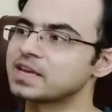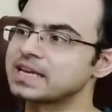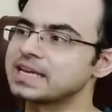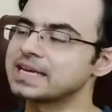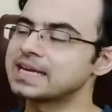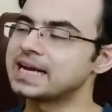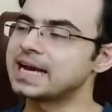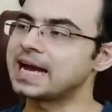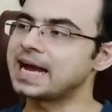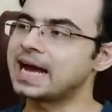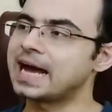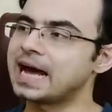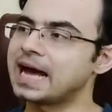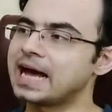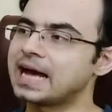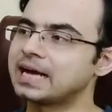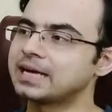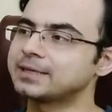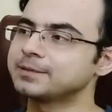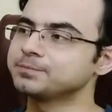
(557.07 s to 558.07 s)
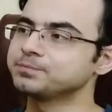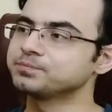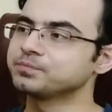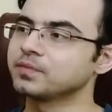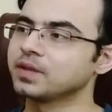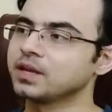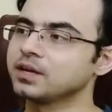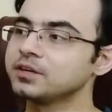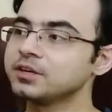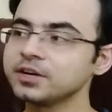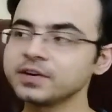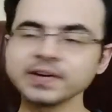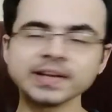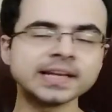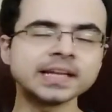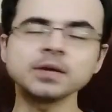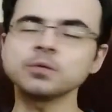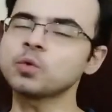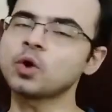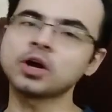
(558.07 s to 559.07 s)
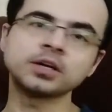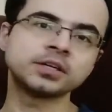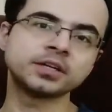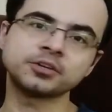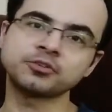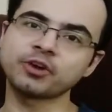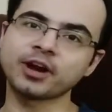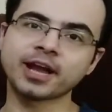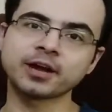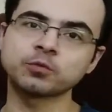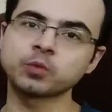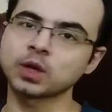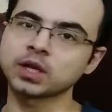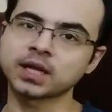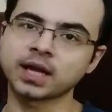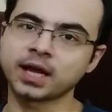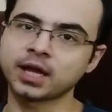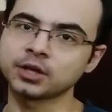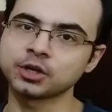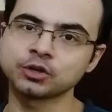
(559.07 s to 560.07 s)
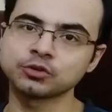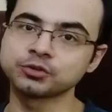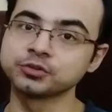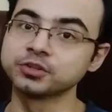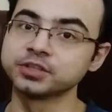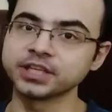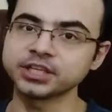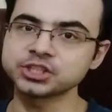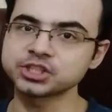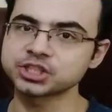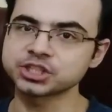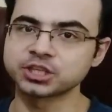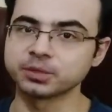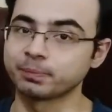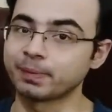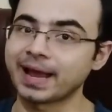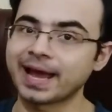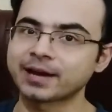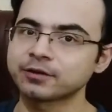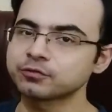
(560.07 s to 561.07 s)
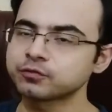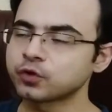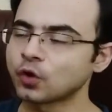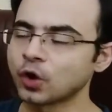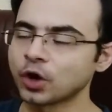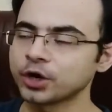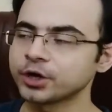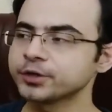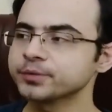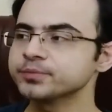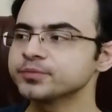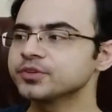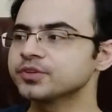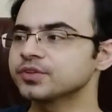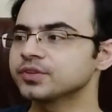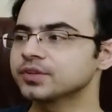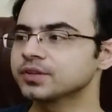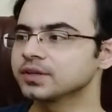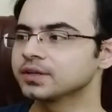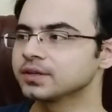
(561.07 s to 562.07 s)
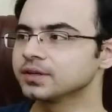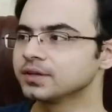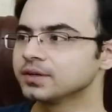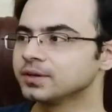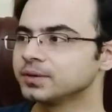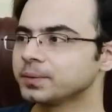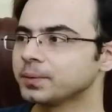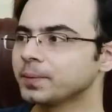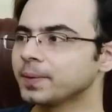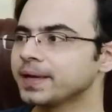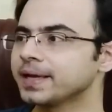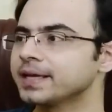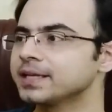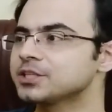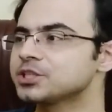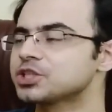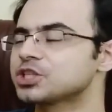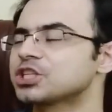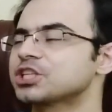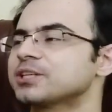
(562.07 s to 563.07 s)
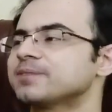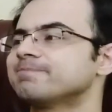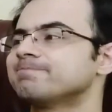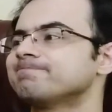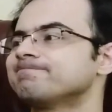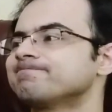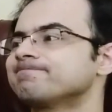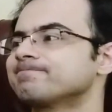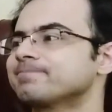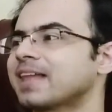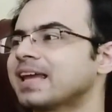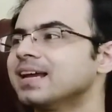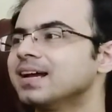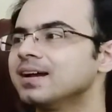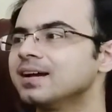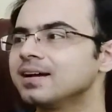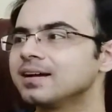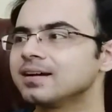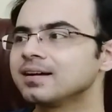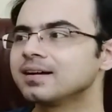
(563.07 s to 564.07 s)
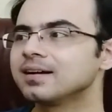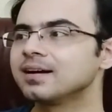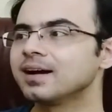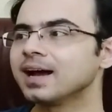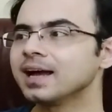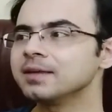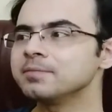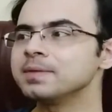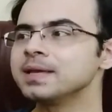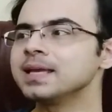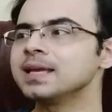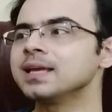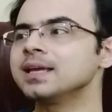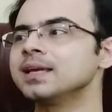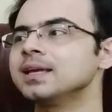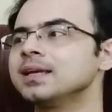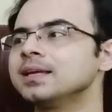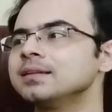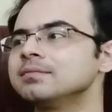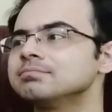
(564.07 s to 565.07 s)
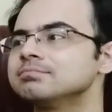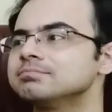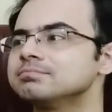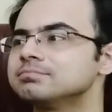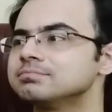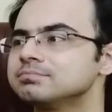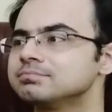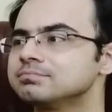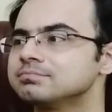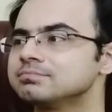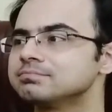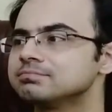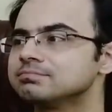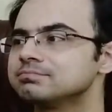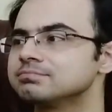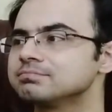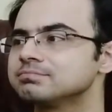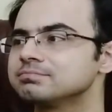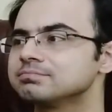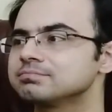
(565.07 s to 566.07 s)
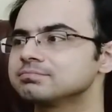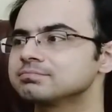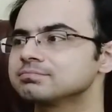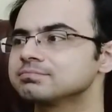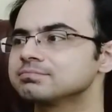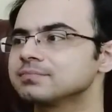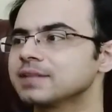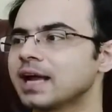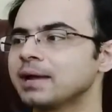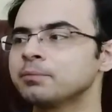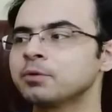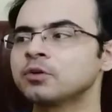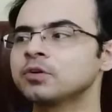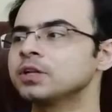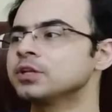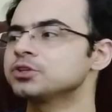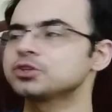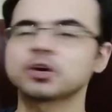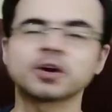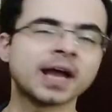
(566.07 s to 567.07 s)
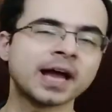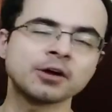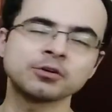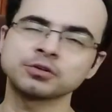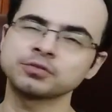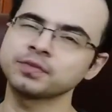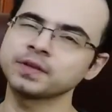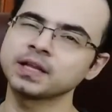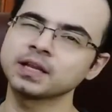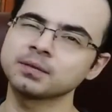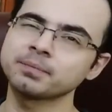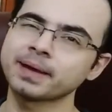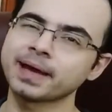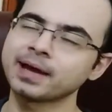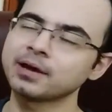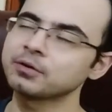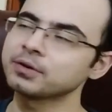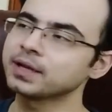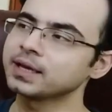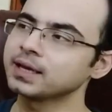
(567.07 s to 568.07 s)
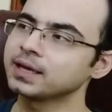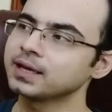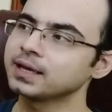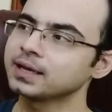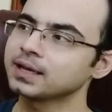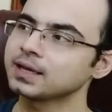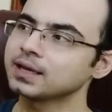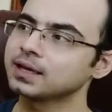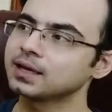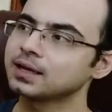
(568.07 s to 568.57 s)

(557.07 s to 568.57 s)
Yeah. They really want to drag Volcano to ditch the platforms, which... I mean, I'm not really sure how to feel about it.